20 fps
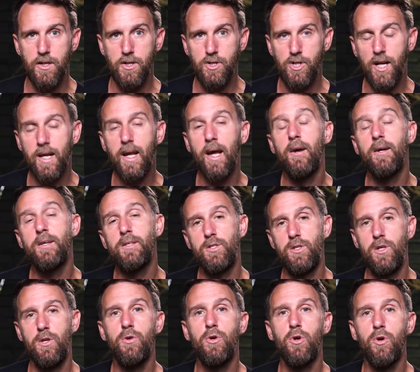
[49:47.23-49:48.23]
check out his
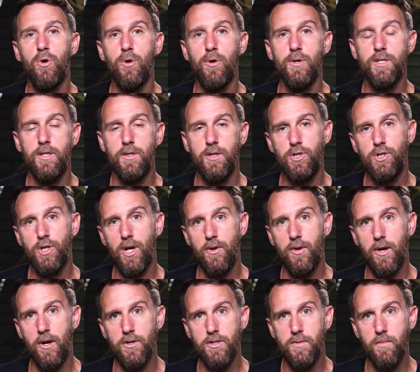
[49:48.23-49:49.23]
new course in the show
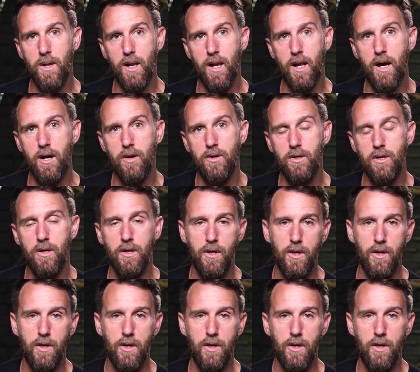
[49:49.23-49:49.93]
notes below.